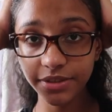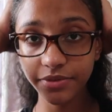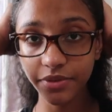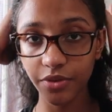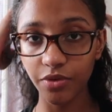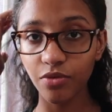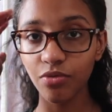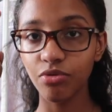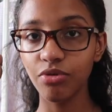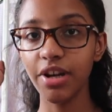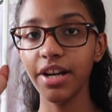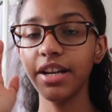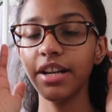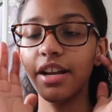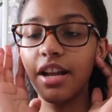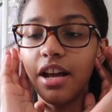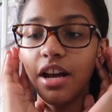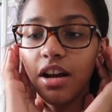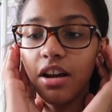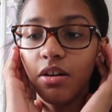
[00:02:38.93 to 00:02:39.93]
of right
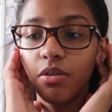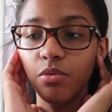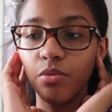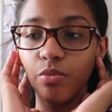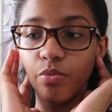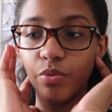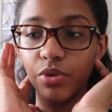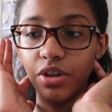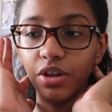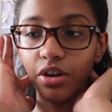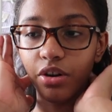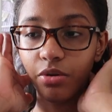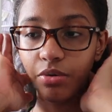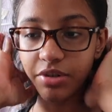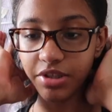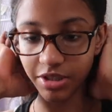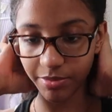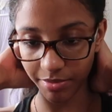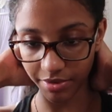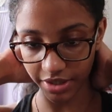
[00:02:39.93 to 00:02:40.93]
now, we are
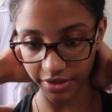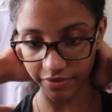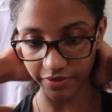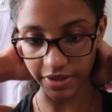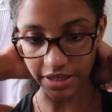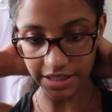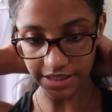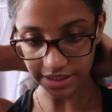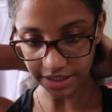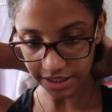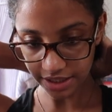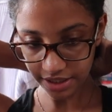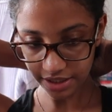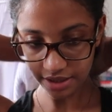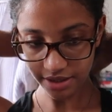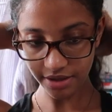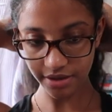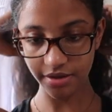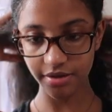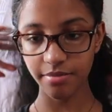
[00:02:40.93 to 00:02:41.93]
going to be
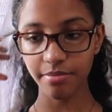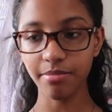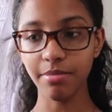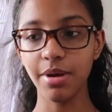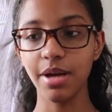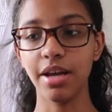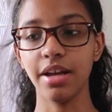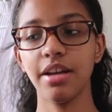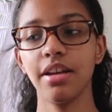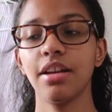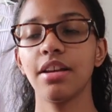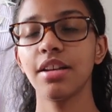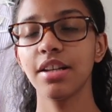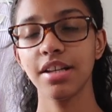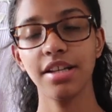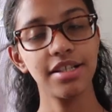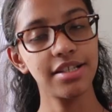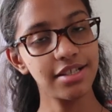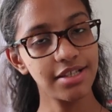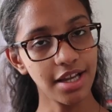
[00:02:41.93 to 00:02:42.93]
fixing my
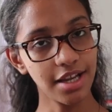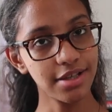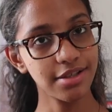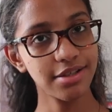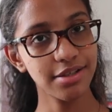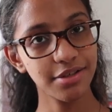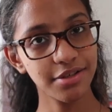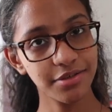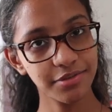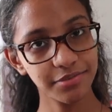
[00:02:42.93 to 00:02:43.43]
desk.